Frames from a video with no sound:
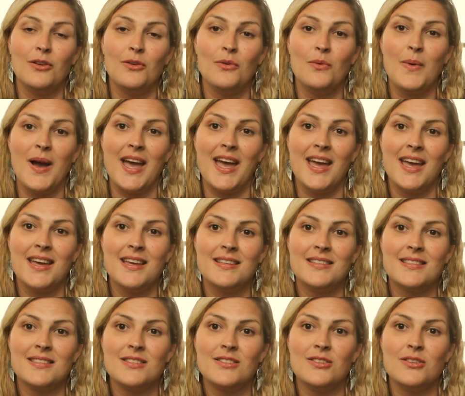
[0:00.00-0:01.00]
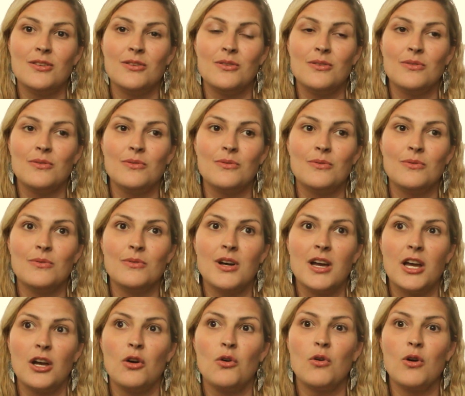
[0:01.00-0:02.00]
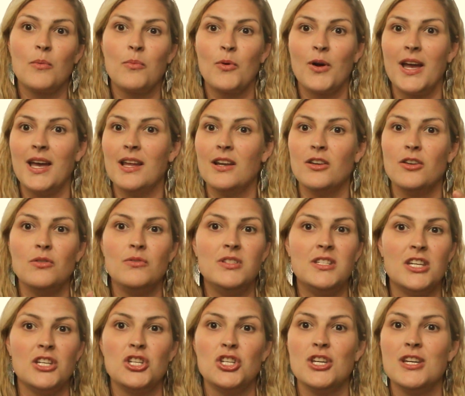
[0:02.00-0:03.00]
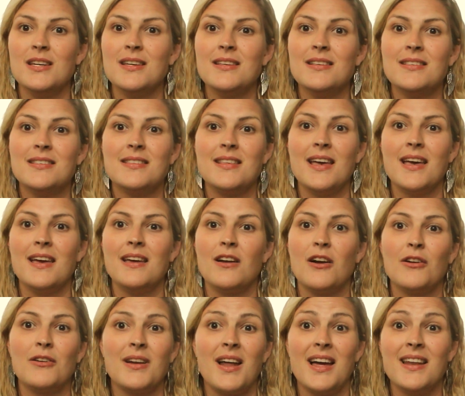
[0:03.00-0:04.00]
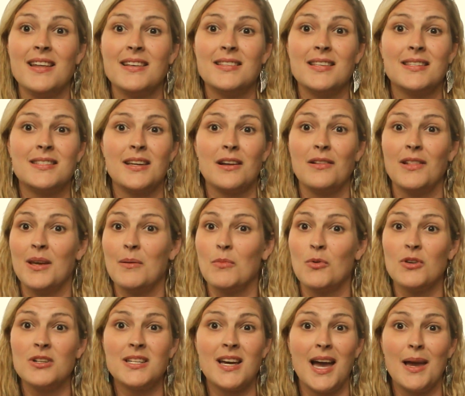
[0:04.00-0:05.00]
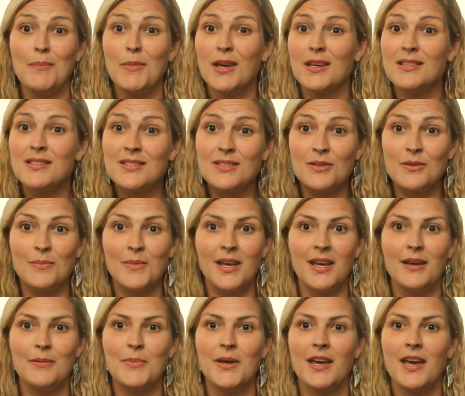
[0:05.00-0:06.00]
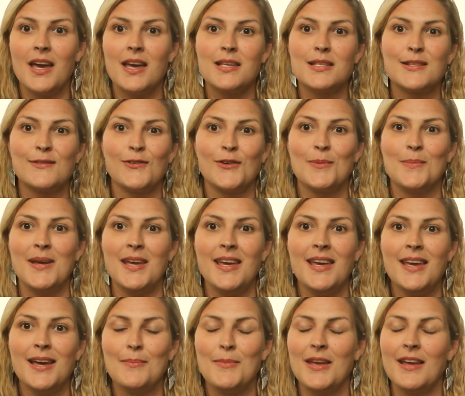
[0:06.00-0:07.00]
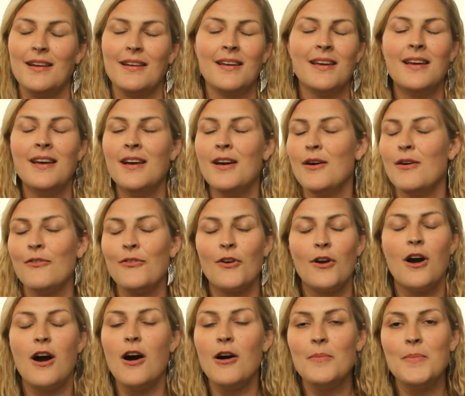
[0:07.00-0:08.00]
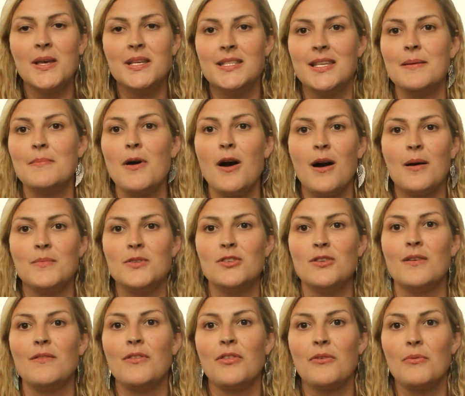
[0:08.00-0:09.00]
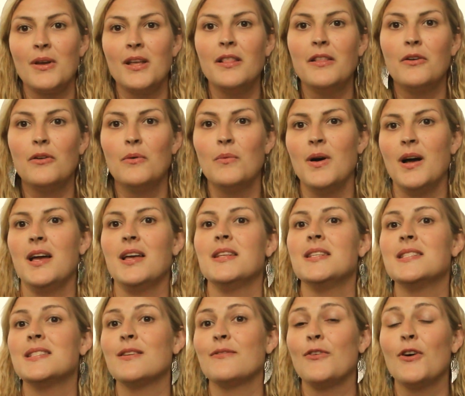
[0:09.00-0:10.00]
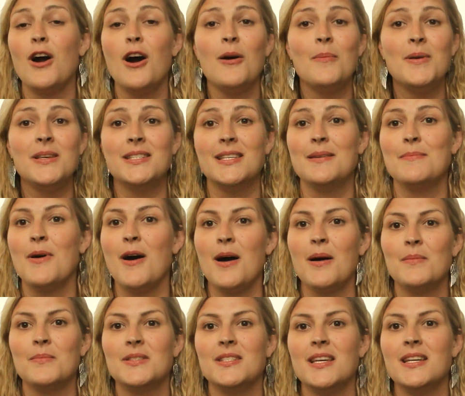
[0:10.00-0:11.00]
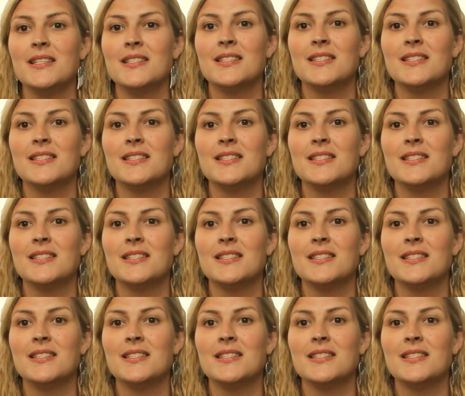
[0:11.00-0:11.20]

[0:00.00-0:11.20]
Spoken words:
new ways to incorporate new dishes that are not necessarily more time consuming. Because for me, for all busy moms, you have 3 little ones, for all busy moms,